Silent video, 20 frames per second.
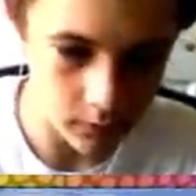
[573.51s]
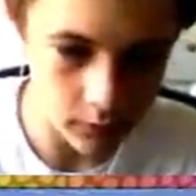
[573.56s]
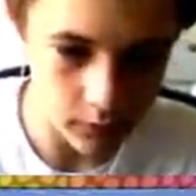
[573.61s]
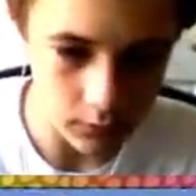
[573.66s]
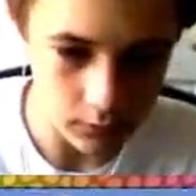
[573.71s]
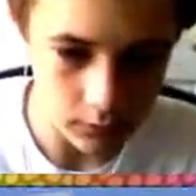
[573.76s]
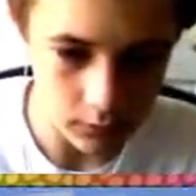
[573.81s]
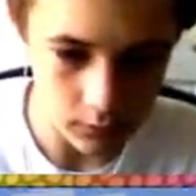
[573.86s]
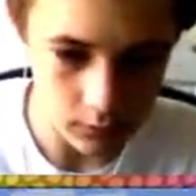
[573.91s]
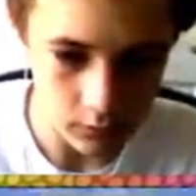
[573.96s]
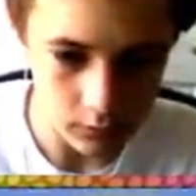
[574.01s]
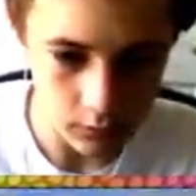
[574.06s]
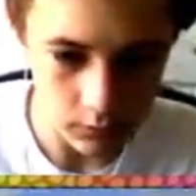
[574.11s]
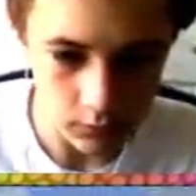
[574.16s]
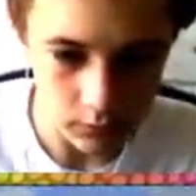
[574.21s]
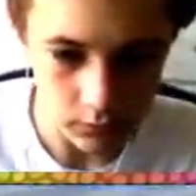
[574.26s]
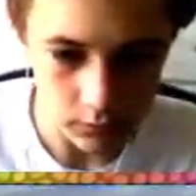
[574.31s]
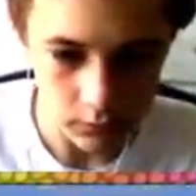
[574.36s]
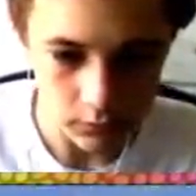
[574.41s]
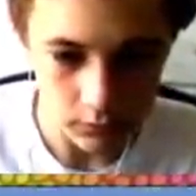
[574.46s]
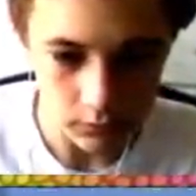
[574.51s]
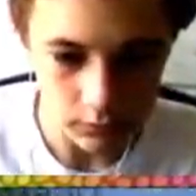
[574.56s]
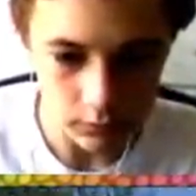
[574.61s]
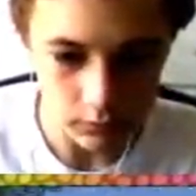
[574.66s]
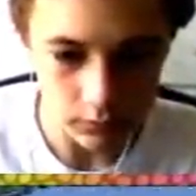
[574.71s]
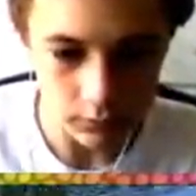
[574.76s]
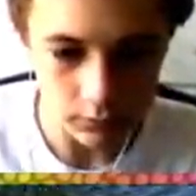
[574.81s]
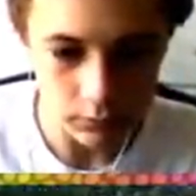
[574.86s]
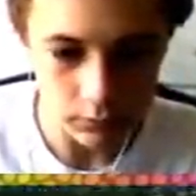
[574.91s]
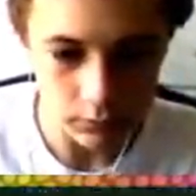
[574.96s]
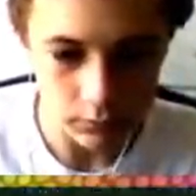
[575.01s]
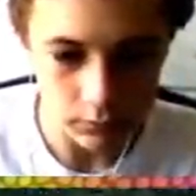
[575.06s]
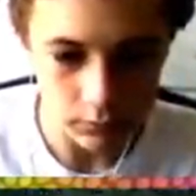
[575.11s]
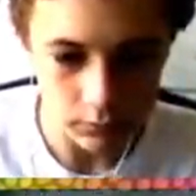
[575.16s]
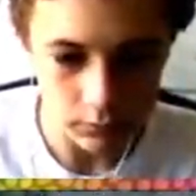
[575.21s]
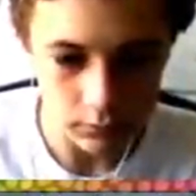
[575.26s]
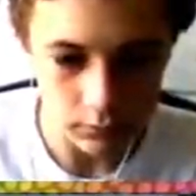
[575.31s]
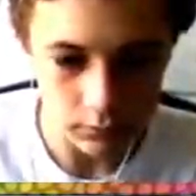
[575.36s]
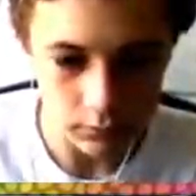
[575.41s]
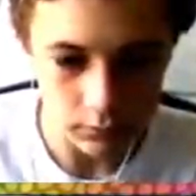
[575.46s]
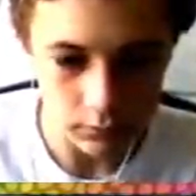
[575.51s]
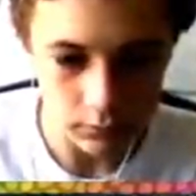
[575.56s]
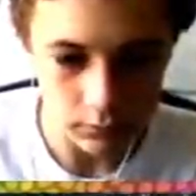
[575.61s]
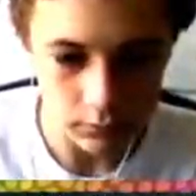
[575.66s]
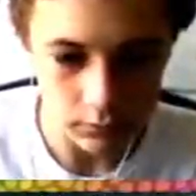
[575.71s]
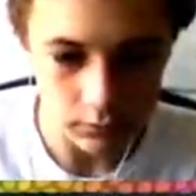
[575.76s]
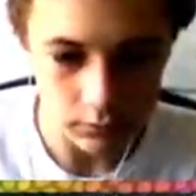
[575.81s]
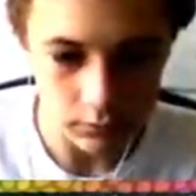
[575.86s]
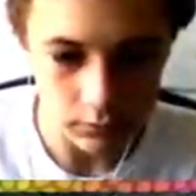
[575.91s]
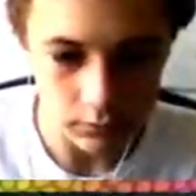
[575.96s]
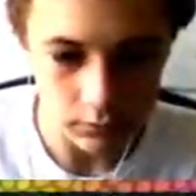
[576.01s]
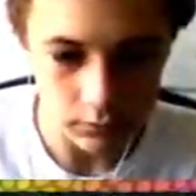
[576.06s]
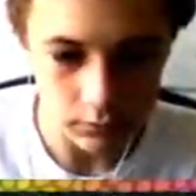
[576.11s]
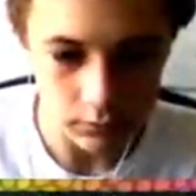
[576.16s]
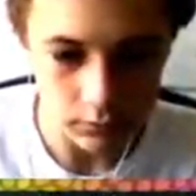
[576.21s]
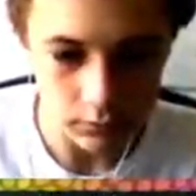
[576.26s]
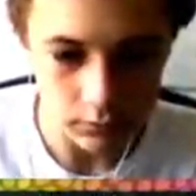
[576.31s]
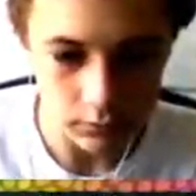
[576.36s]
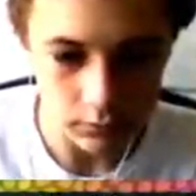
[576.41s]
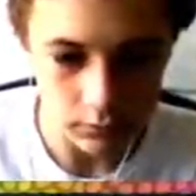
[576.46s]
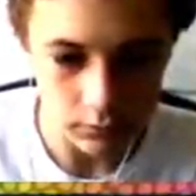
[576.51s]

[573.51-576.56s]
(no one is talking)